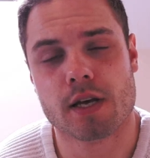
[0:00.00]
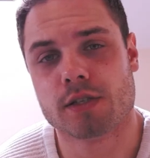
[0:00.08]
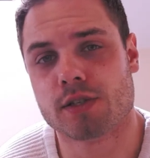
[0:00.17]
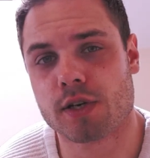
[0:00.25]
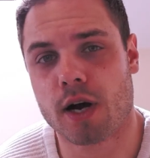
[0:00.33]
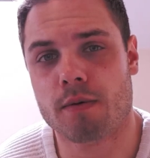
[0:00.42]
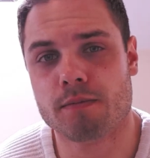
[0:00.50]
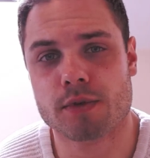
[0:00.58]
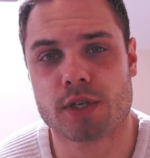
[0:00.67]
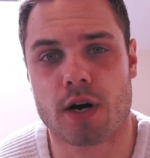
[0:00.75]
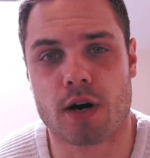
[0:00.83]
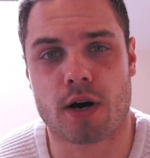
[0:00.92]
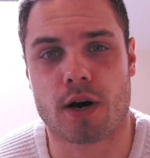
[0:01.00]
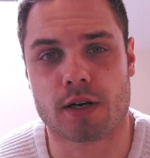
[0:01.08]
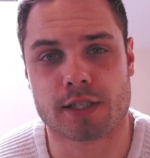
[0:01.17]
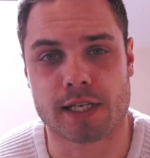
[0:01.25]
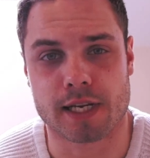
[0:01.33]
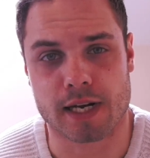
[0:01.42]
SARMs are
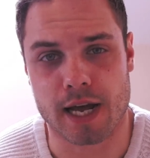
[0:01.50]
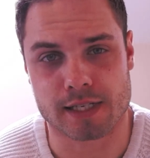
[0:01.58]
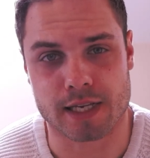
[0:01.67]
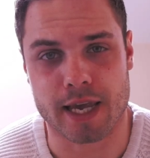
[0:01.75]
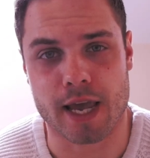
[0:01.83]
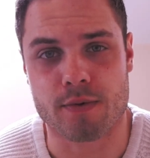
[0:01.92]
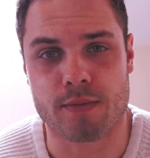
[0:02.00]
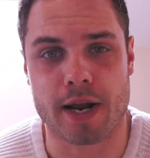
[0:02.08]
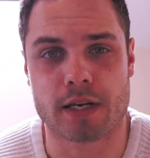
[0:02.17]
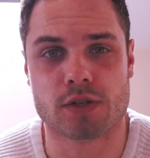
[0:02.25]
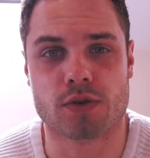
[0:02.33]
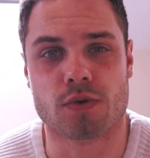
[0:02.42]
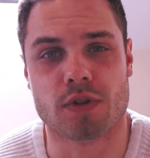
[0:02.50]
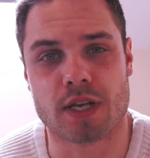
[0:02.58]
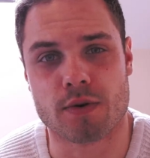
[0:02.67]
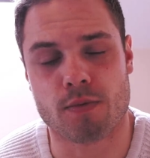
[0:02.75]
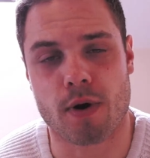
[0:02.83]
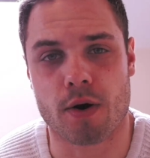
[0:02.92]
seen as a gateway to
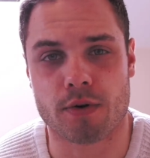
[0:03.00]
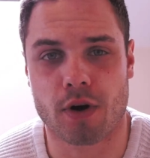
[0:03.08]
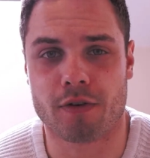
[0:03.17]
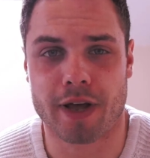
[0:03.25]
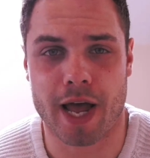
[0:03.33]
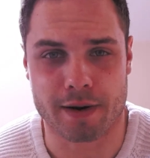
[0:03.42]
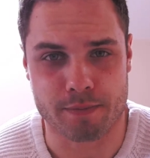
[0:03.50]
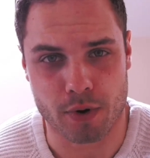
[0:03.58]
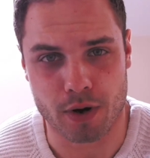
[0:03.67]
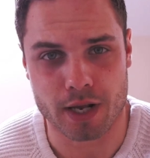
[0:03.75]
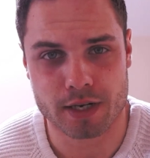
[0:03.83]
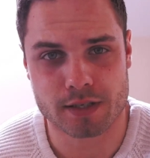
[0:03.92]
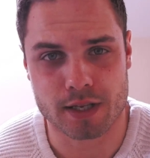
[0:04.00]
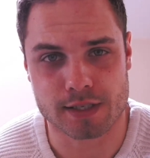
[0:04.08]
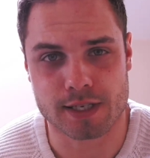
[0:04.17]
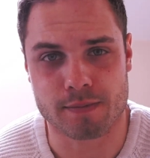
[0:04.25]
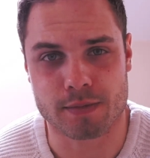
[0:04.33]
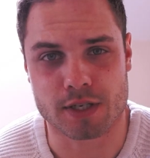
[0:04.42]
the world of anabolics. They're
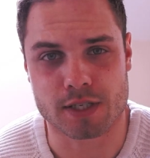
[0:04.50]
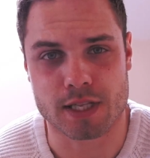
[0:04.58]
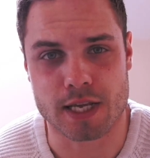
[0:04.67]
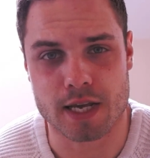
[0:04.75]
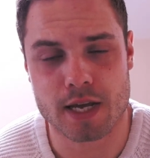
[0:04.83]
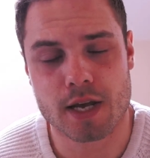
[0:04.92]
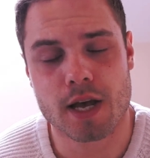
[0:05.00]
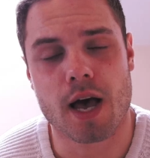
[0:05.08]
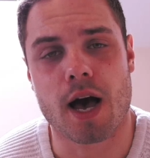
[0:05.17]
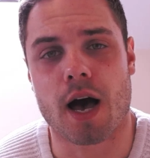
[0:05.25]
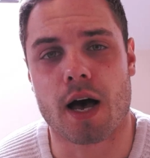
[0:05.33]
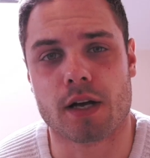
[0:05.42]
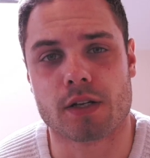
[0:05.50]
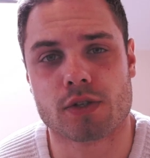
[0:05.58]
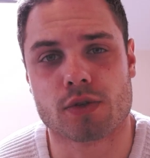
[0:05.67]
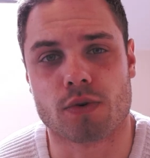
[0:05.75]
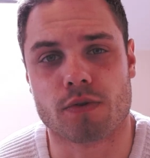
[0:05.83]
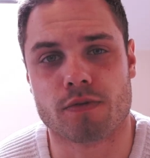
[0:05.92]
seen as the
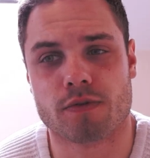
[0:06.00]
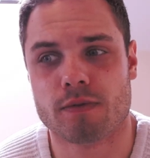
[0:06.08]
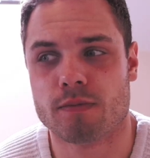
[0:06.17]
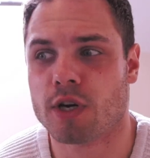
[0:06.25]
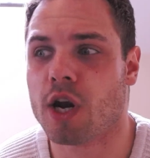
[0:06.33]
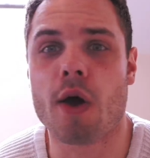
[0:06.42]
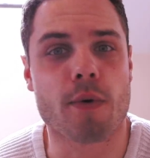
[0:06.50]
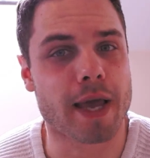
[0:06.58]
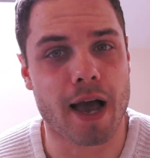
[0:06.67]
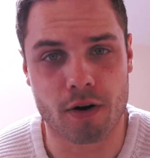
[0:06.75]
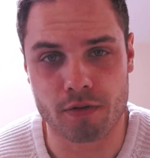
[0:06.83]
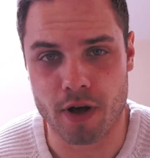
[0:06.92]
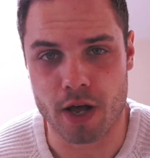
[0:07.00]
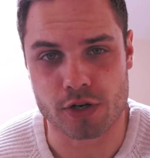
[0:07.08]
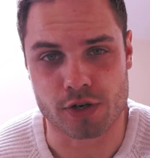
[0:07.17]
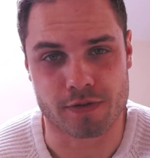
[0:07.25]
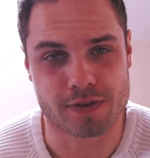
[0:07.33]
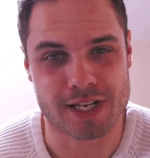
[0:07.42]
sort of low-cal
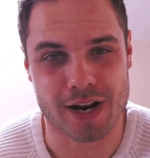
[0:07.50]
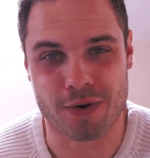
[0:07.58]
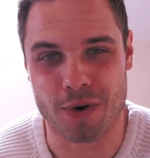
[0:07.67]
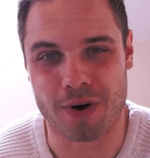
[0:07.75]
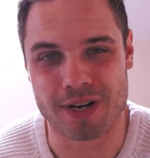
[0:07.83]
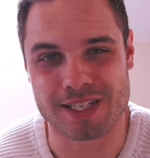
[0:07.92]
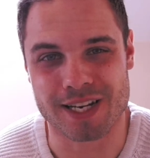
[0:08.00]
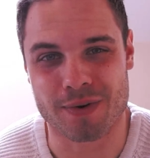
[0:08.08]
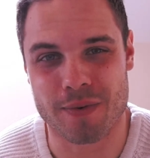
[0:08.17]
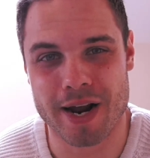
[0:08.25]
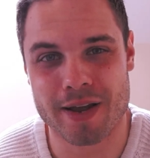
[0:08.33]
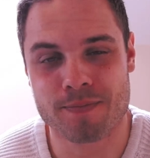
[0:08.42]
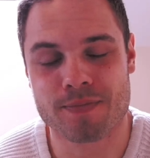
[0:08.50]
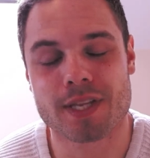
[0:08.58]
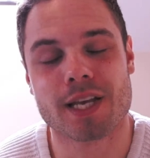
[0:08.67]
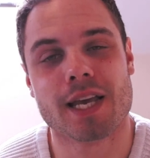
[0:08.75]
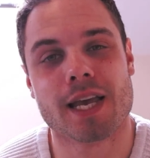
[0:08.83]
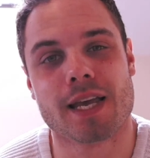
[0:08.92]
version of steroids in a way,
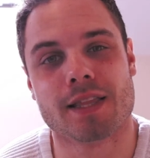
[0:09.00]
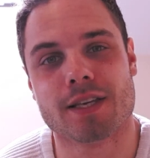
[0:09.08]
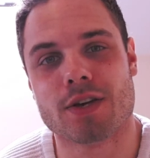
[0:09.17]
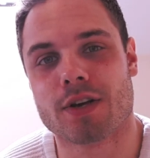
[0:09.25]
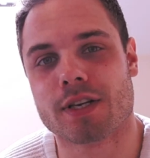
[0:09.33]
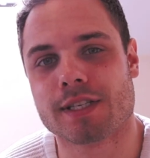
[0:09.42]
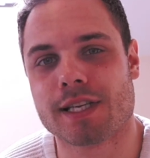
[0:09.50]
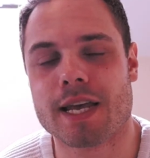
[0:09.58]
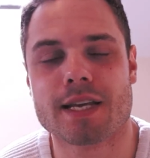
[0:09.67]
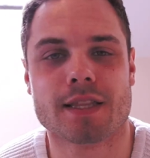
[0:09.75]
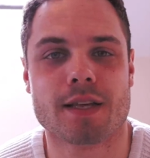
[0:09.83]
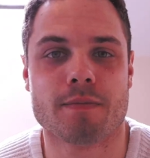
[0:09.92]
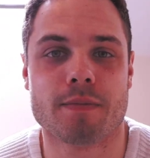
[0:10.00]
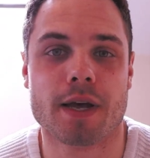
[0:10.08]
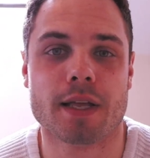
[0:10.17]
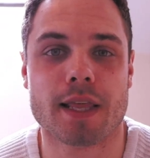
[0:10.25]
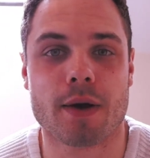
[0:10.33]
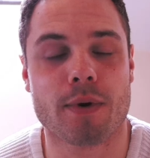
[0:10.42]
in that you can take them,
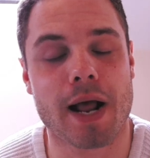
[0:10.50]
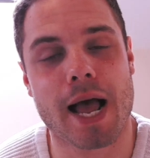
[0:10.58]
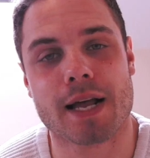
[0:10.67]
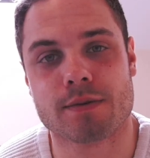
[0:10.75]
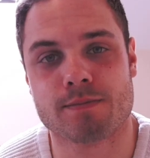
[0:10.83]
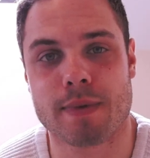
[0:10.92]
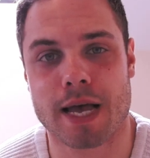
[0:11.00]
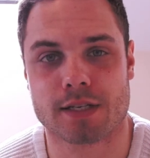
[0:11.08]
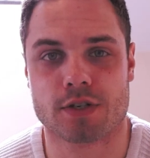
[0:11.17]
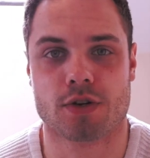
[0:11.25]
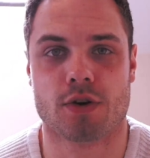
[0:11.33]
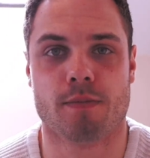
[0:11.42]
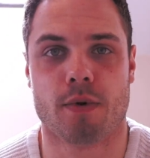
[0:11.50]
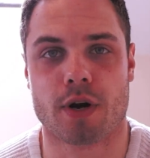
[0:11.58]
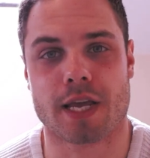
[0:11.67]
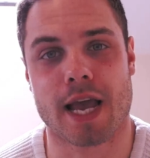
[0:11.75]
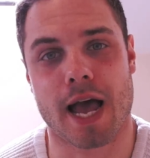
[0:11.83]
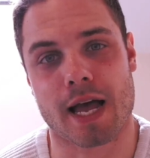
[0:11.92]
they will add mass to your
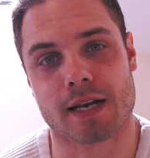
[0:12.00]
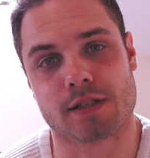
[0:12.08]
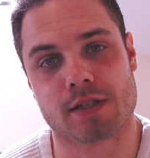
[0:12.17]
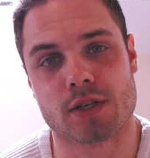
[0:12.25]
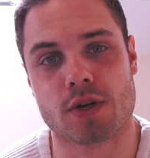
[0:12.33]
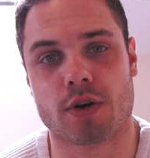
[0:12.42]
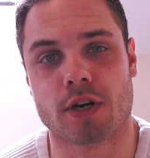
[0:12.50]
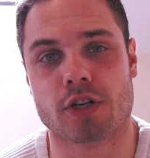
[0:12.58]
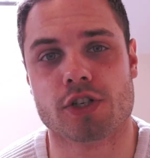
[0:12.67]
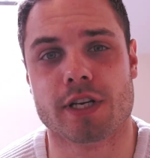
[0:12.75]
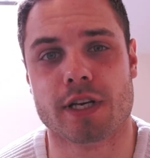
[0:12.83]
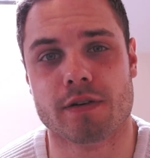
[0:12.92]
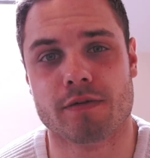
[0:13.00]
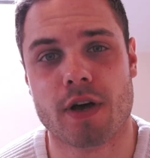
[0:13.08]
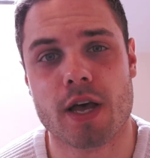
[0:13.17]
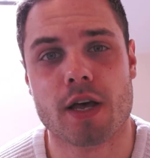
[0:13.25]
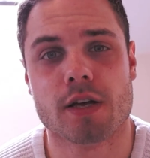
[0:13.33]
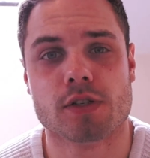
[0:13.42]
body, and you can achieve
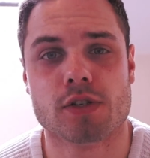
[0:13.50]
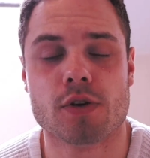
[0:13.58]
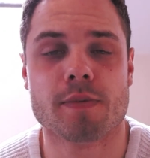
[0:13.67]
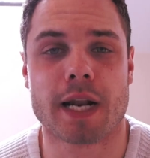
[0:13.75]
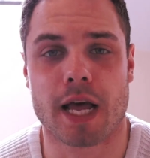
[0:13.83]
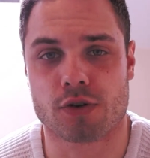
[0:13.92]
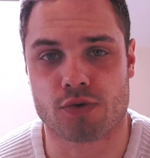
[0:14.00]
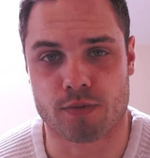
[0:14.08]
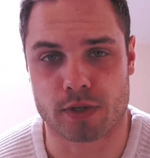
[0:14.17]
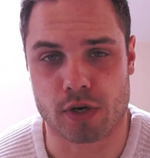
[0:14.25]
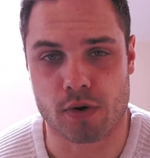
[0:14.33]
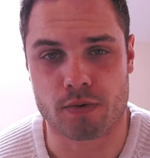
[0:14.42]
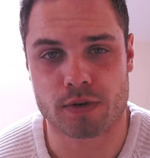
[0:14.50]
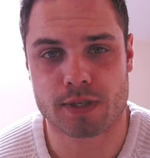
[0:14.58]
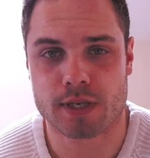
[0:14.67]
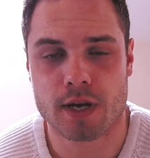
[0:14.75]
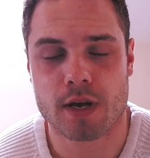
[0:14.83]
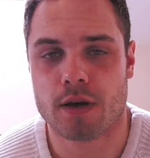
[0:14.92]
supernatural
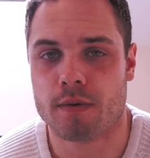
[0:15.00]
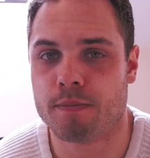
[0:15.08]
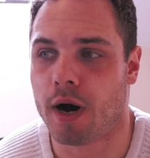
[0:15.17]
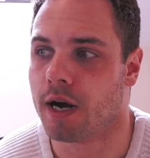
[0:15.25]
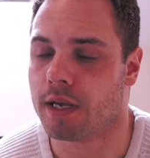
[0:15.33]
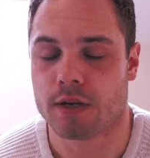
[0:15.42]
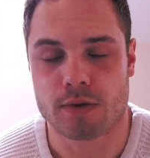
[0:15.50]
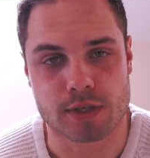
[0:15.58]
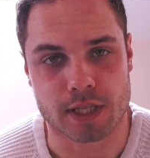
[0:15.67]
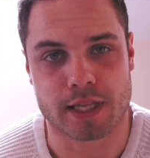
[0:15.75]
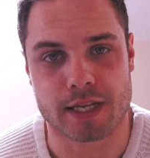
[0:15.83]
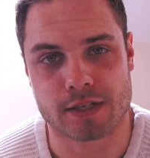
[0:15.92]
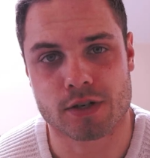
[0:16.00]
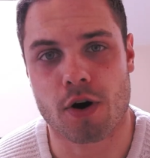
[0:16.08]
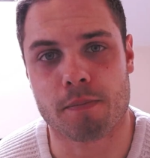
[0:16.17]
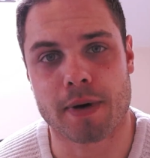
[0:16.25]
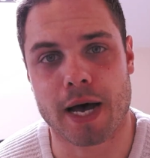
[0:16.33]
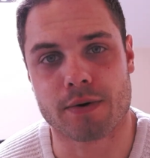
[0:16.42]
results by using these
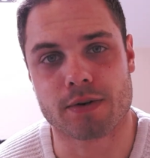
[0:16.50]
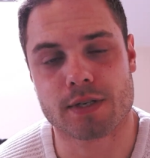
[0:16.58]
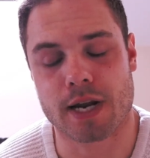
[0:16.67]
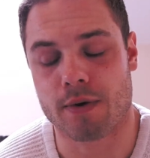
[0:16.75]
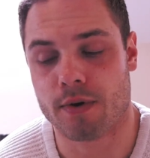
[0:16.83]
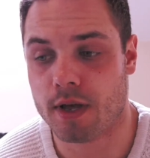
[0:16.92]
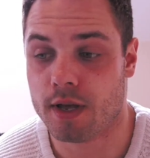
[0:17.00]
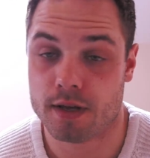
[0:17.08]
compounds. Now,